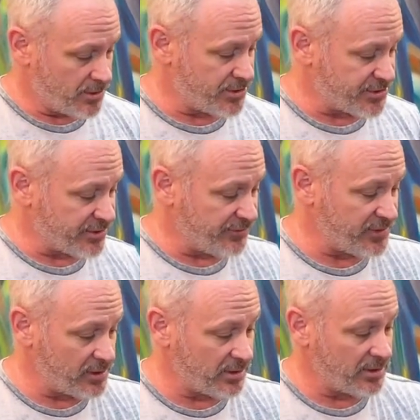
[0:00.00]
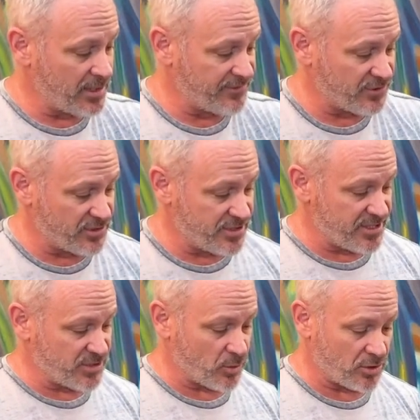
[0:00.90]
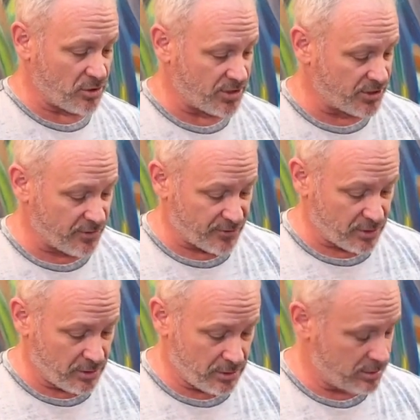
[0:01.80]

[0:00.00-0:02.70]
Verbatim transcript: Do you still feel on the left, or did this one cross over?